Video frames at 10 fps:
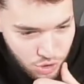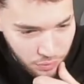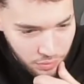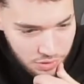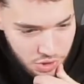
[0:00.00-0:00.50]

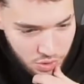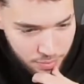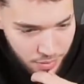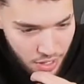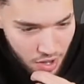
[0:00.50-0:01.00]
show it on
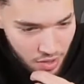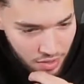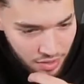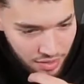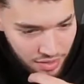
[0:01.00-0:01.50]
stream or not? Nah?
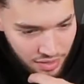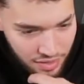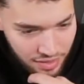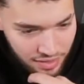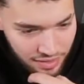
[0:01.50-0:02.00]

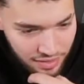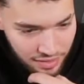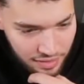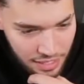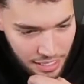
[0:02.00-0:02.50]

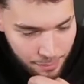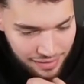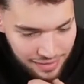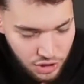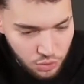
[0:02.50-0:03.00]
Am
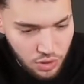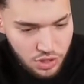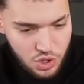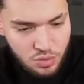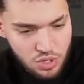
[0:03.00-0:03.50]
I allowed to show it
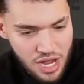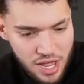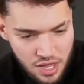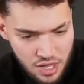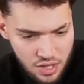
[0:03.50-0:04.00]
on stream
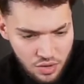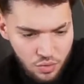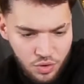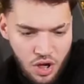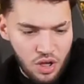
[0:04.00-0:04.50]
chat
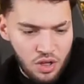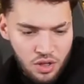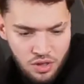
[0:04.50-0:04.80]
or not? Nah?